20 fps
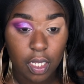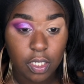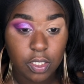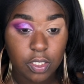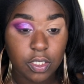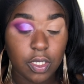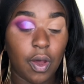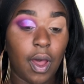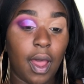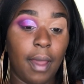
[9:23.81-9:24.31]

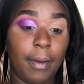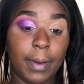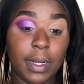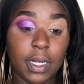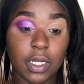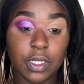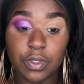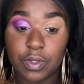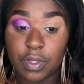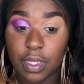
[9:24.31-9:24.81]
So I'm
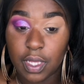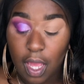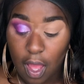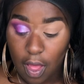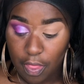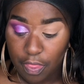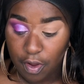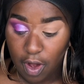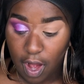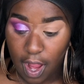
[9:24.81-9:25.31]
gonna do the
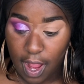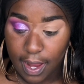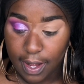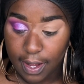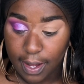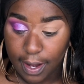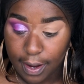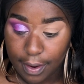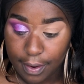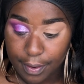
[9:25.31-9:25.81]
other eye
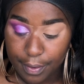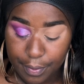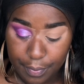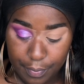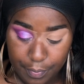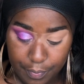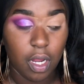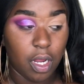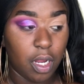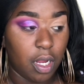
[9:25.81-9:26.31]
now.